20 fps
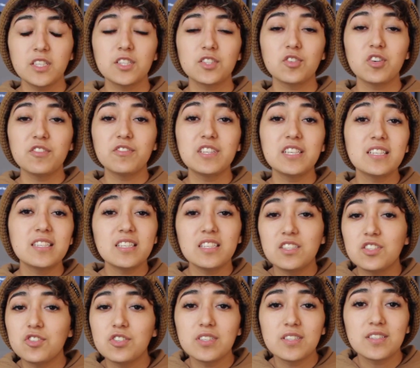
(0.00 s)
So if this
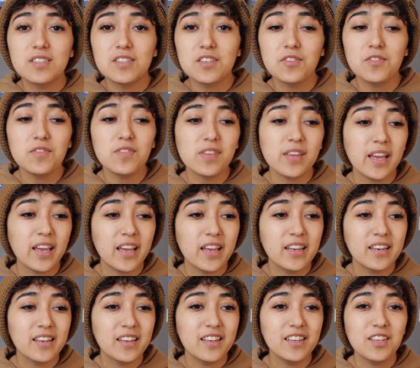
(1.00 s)
interests you,
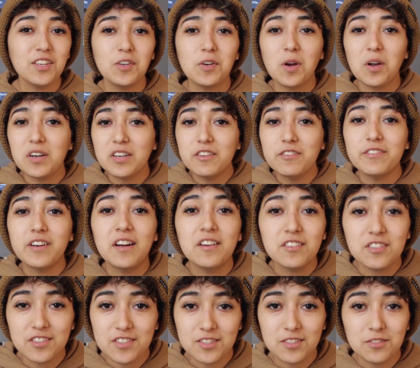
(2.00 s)
then you already found
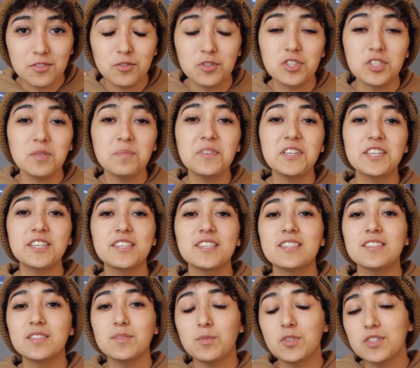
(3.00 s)
your solution,
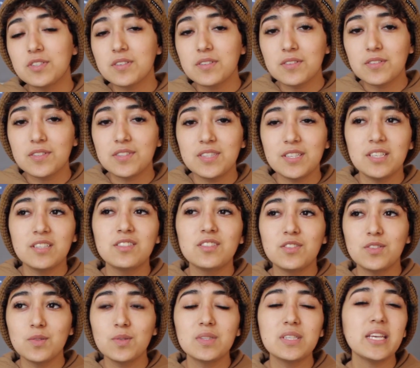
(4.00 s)
because most of those things
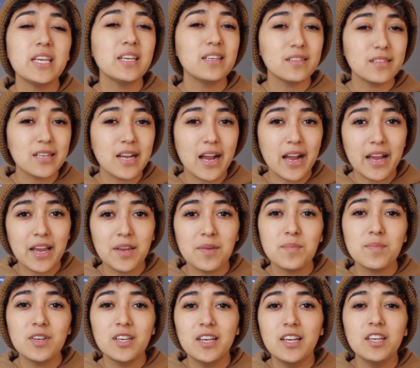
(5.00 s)
do take
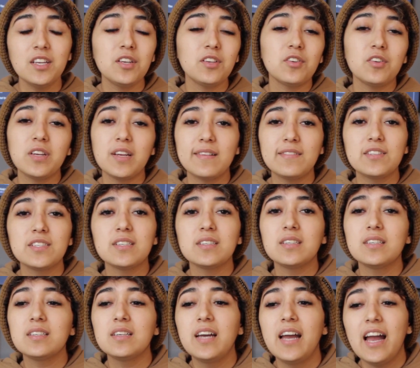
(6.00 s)
time. You know, you have
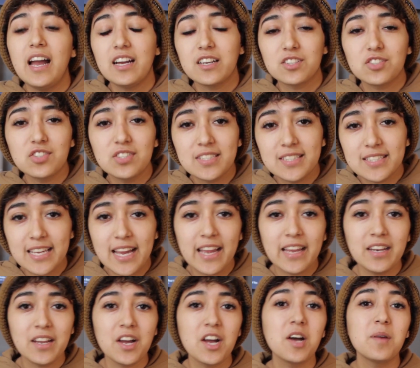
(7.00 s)
to actually
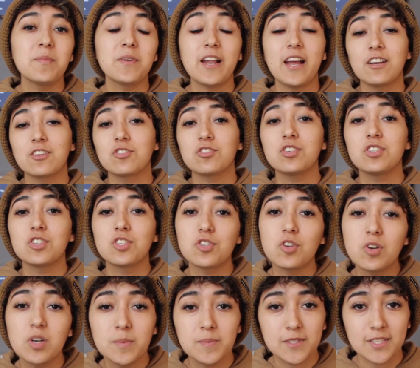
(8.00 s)
sign up and actually
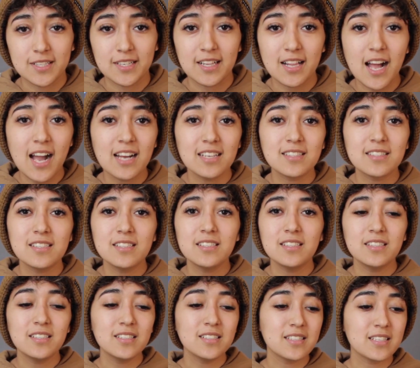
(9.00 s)
show up to the
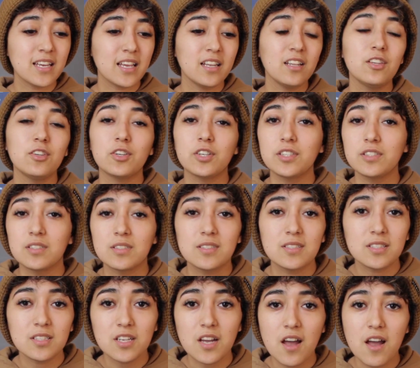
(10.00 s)
classes and learn the
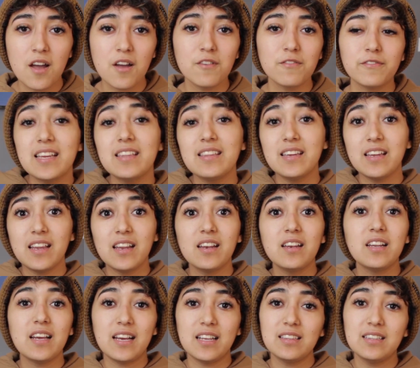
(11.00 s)
stuff, and
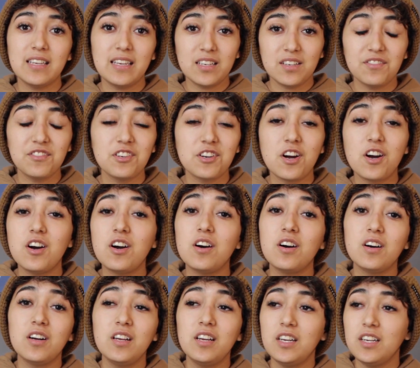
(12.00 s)
then at the end of it
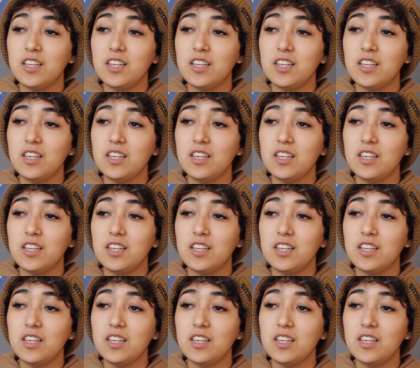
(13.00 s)
all,